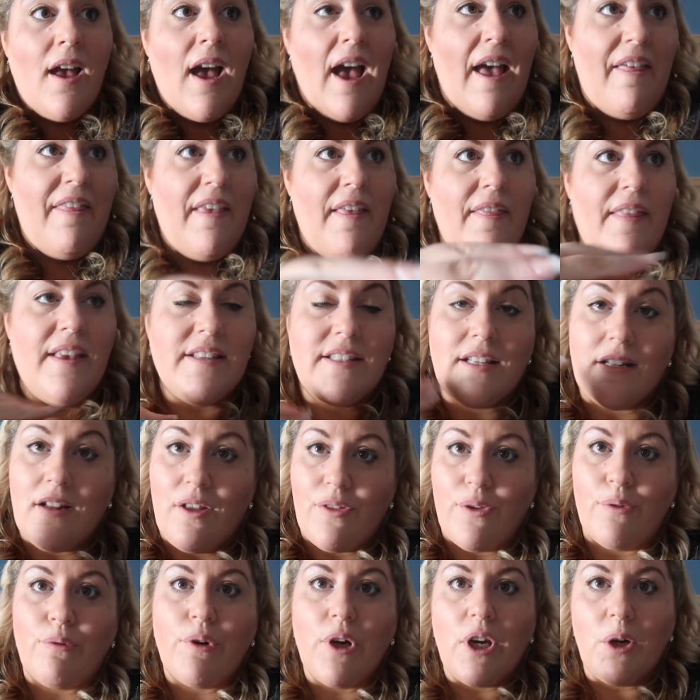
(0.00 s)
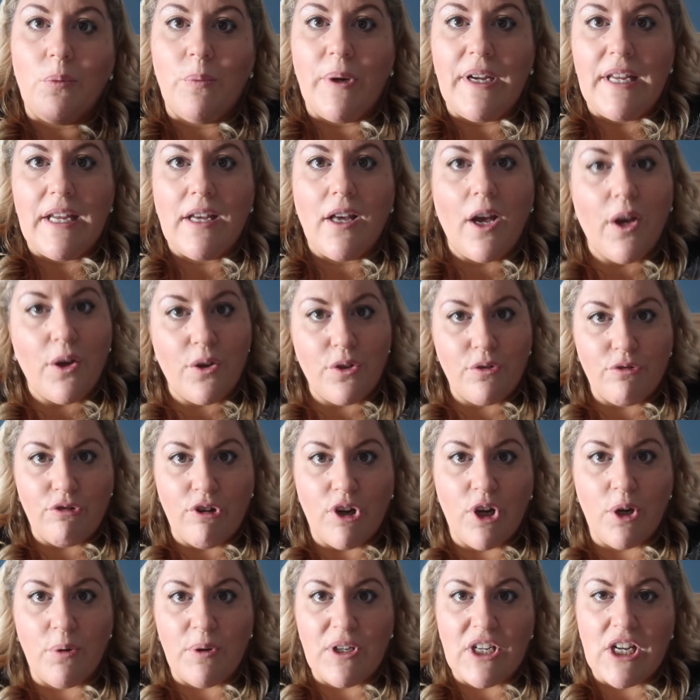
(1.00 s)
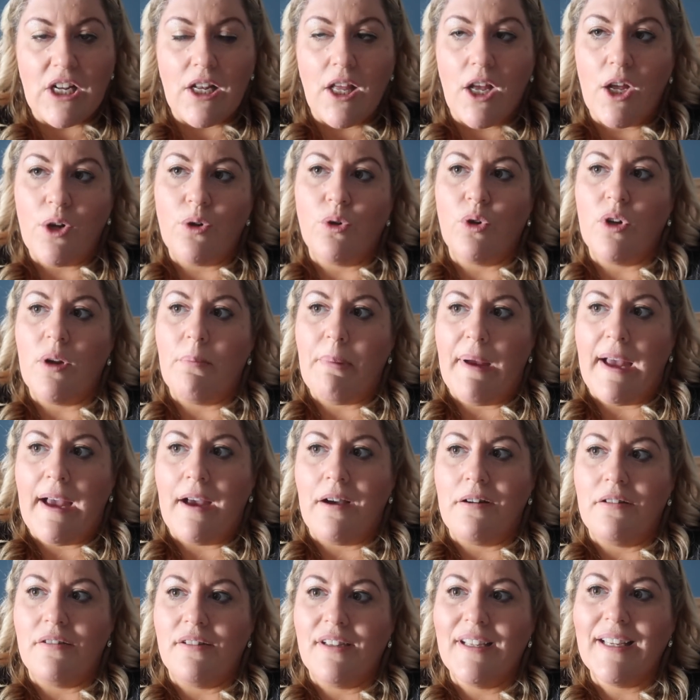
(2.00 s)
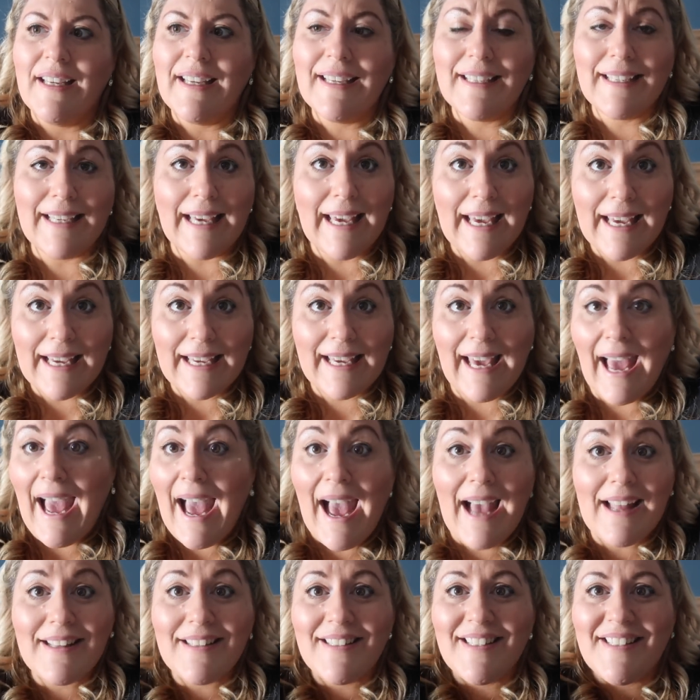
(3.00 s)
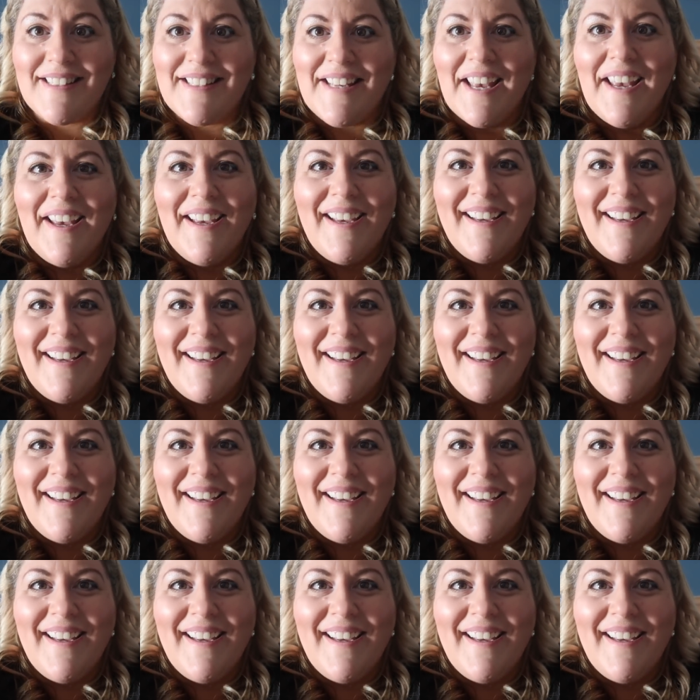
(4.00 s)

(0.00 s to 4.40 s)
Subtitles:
And then there's another room where you go through and you learn all about Kit Kats.